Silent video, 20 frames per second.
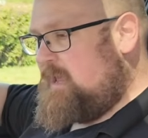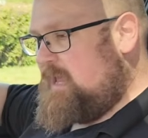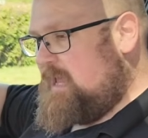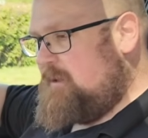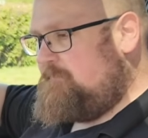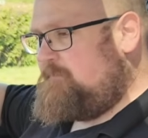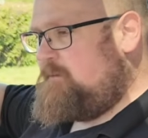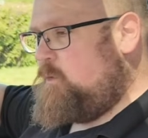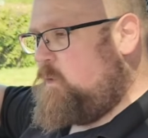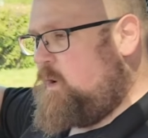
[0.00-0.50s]

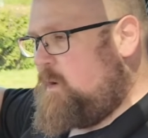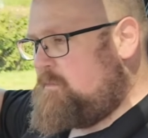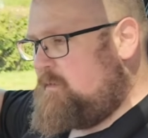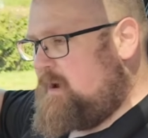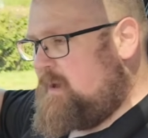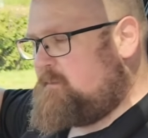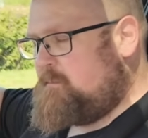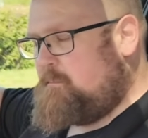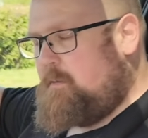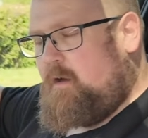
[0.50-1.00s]
if you are
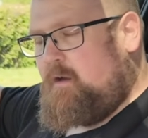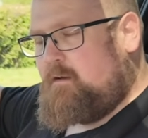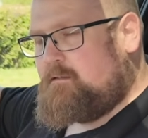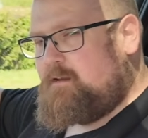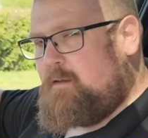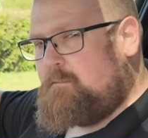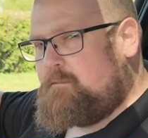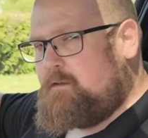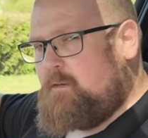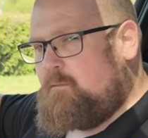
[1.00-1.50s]
perhaps
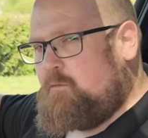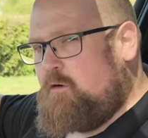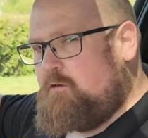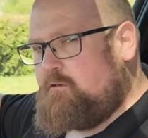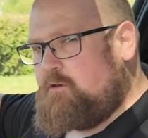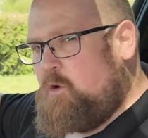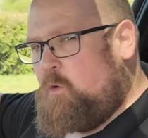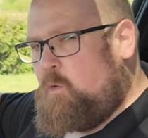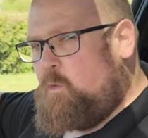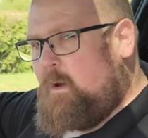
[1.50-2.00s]
parked up somewhere
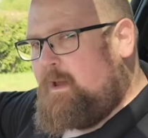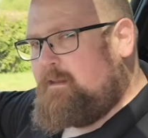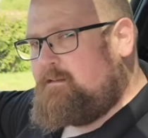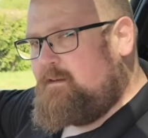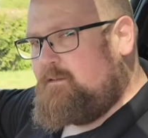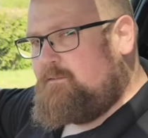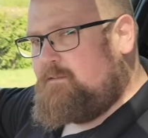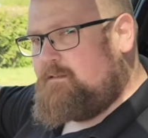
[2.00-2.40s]
and you're waiting